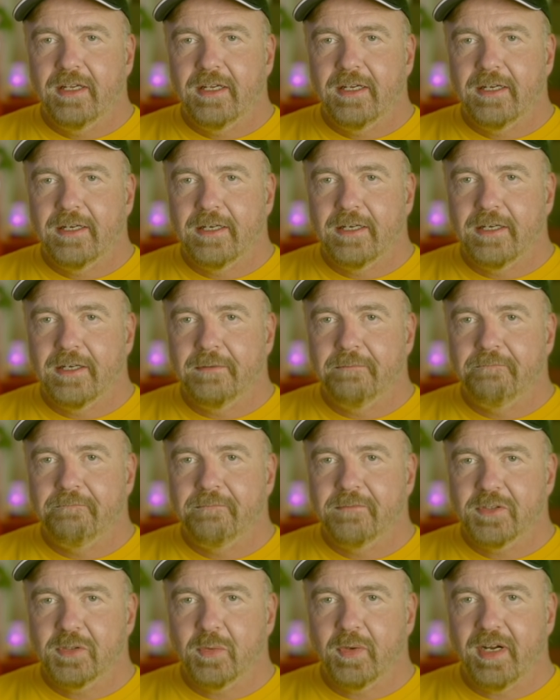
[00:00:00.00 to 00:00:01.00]
Um,
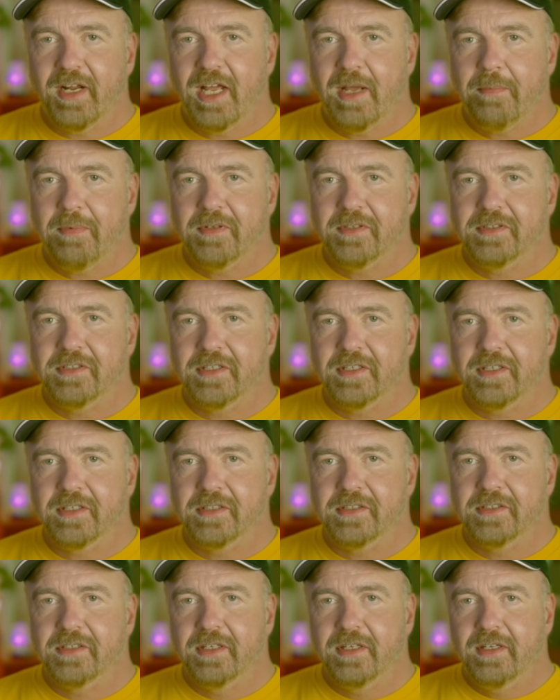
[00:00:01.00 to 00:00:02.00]
so what happens
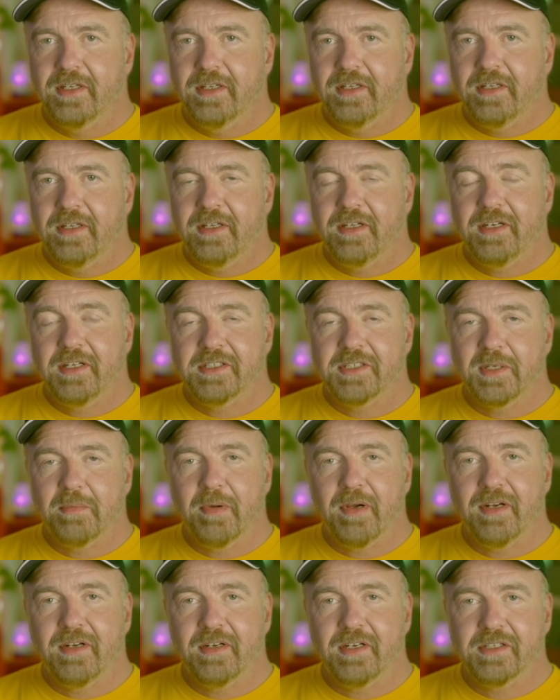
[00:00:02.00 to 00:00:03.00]
is it is a
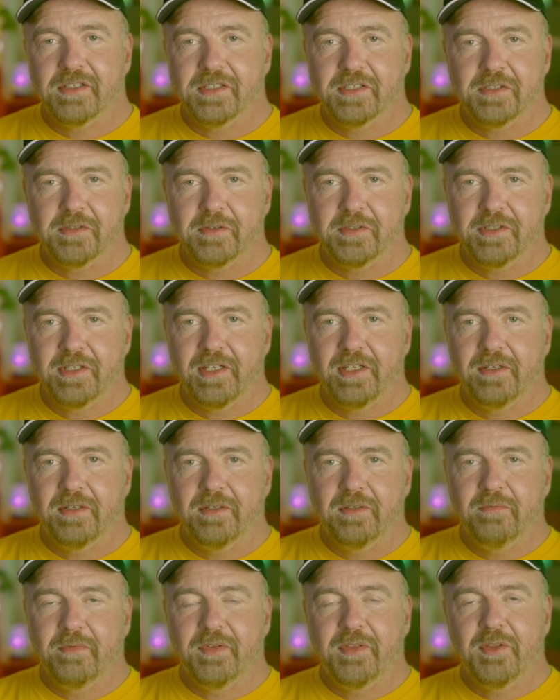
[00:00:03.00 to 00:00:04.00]
button that's associated
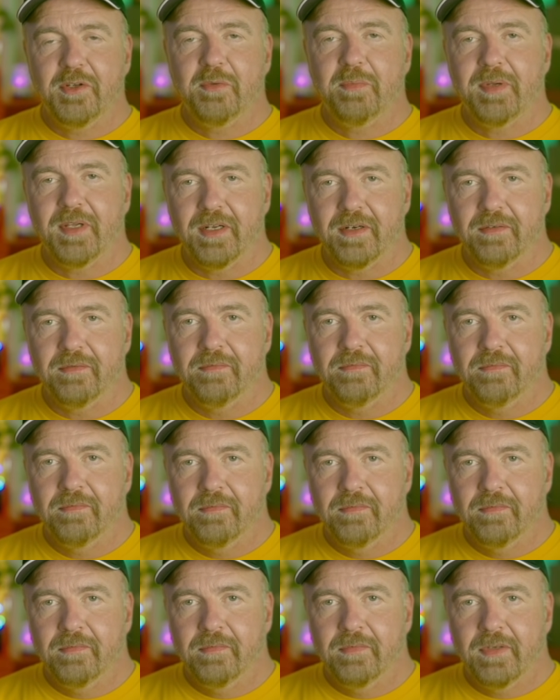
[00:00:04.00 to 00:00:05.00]
with no pin,
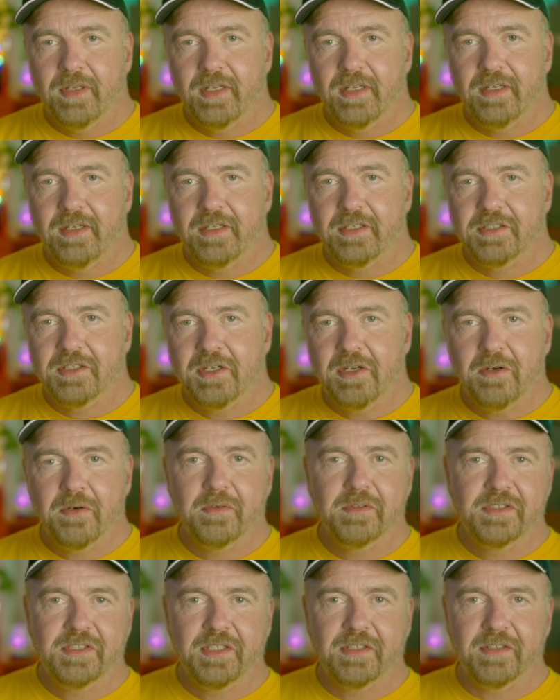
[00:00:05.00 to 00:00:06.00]
and its
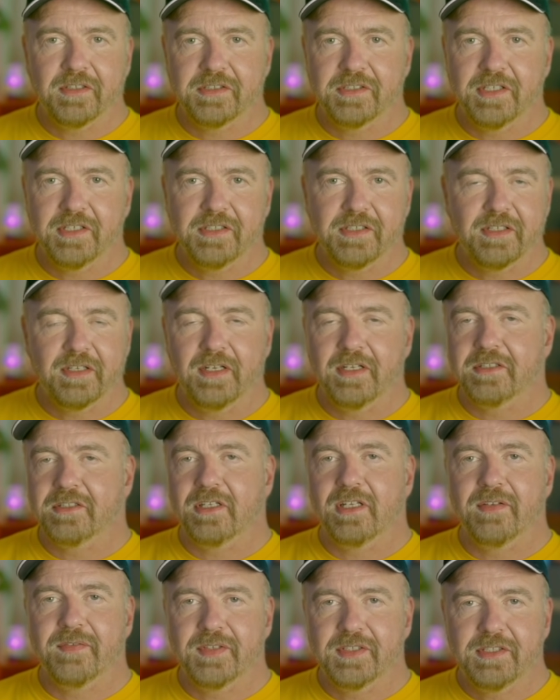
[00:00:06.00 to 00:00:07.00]
code still exists and does
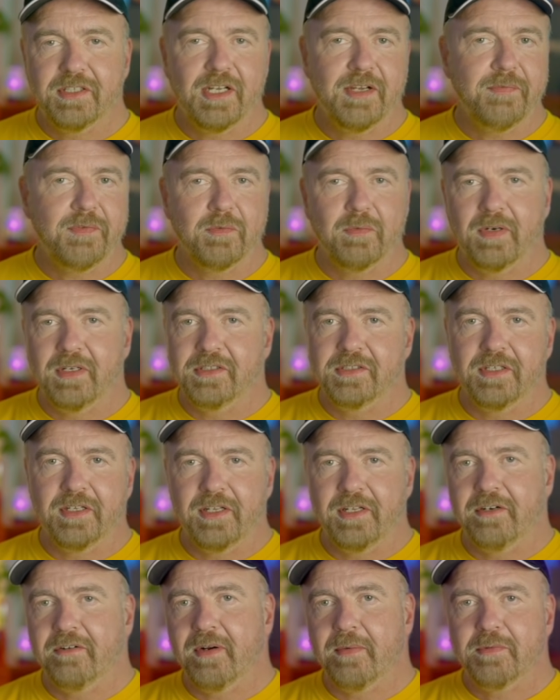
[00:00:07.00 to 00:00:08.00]
all of its stuff and runs the
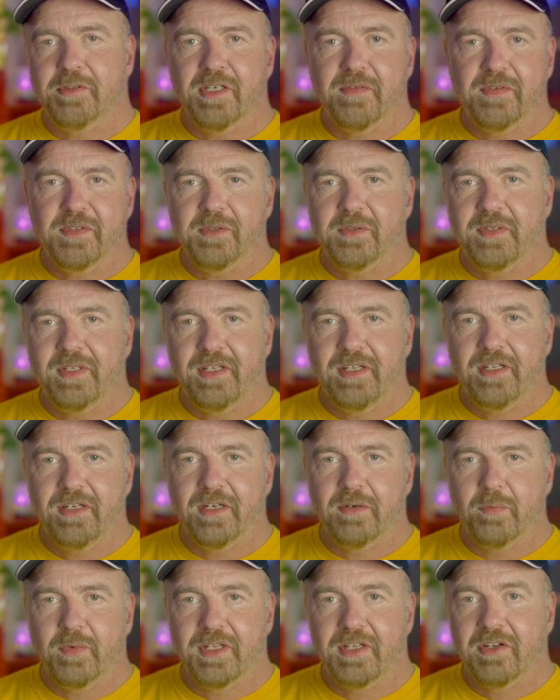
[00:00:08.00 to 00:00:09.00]
interrupt service routine,
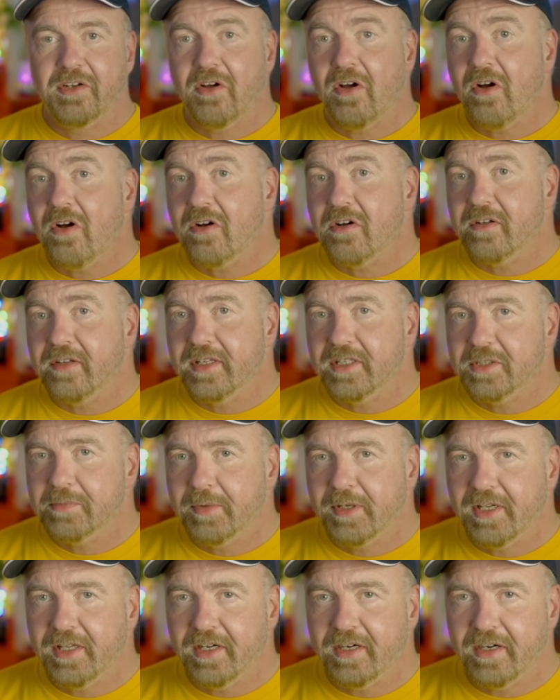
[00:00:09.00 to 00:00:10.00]
and we call its
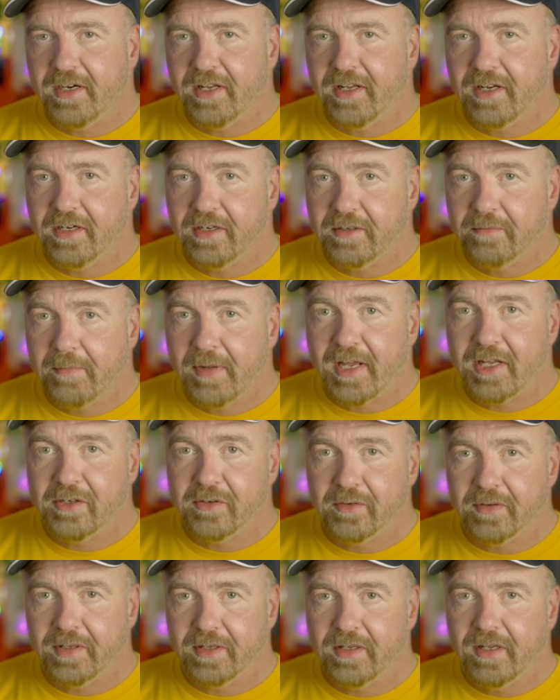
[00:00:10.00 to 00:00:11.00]
begin and end
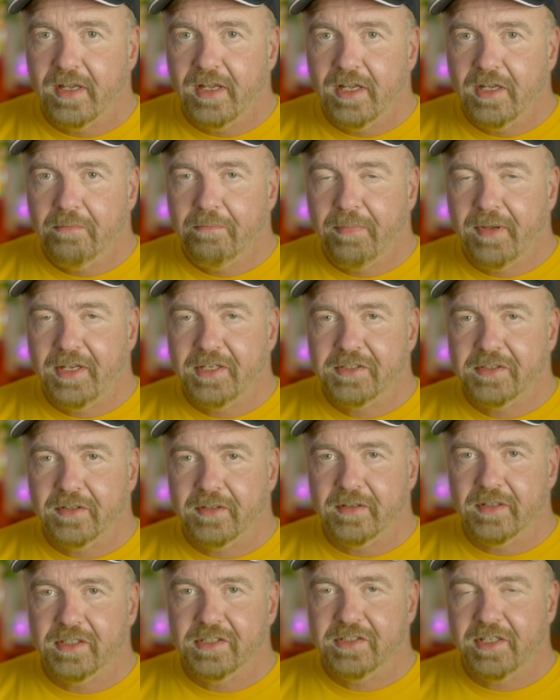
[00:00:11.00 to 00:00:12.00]
manually based
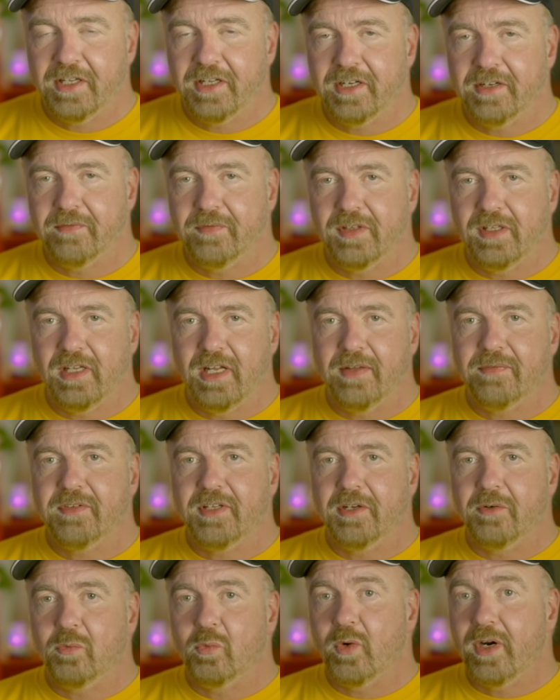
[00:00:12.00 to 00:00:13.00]
on the state of the left
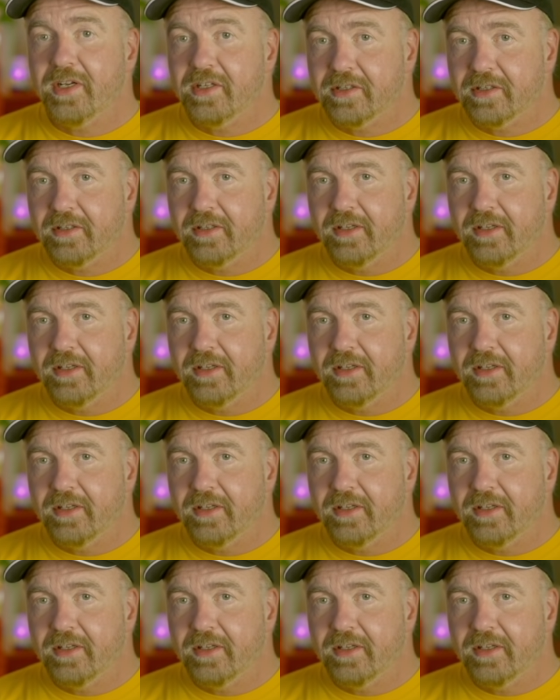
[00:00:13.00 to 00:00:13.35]
and right